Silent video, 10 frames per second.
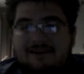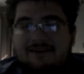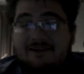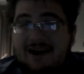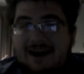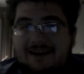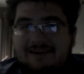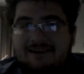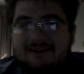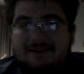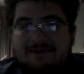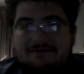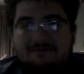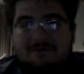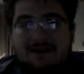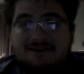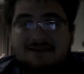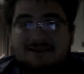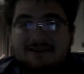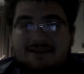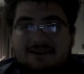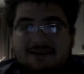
So I had to Magic Cylinder it